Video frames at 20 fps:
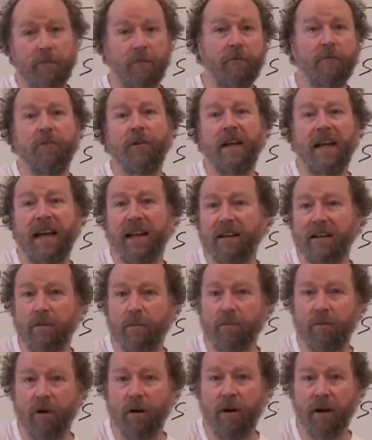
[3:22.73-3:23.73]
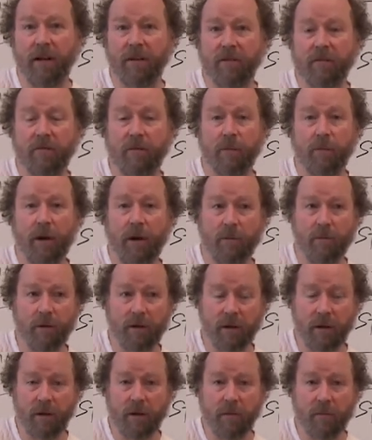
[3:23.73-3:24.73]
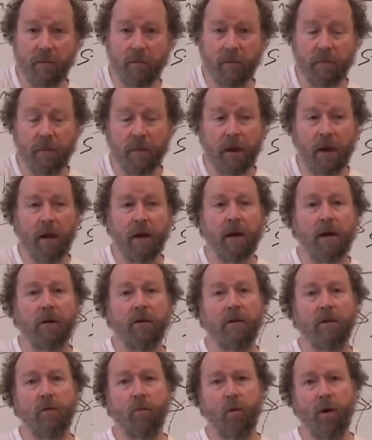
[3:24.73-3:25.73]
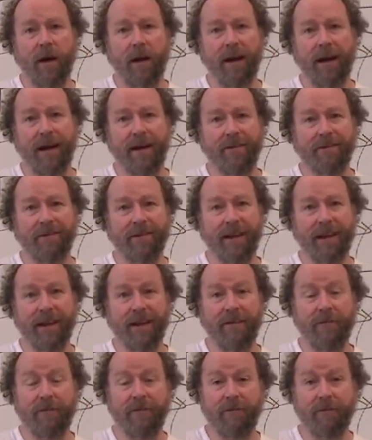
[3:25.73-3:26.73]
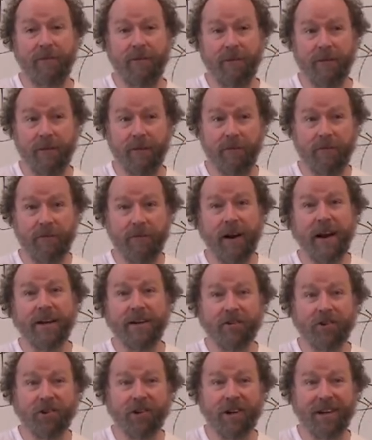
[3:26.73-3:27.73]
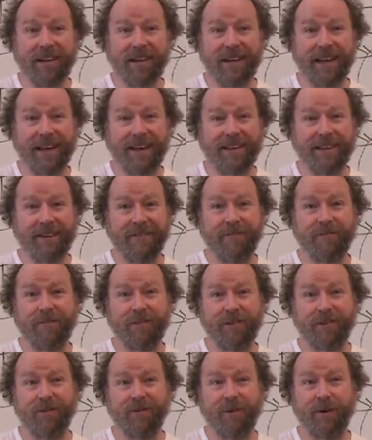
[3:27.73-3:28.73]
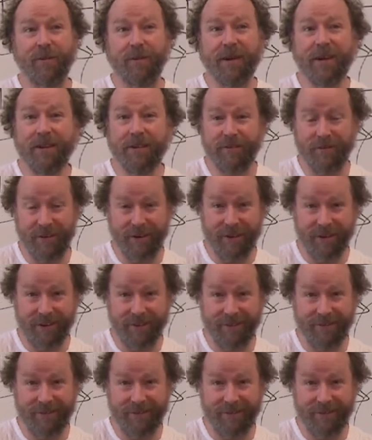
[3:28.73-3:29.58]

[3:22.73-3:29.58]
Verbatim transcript: free enterprise Republican to the White House, and the French elected Francois Mitterrand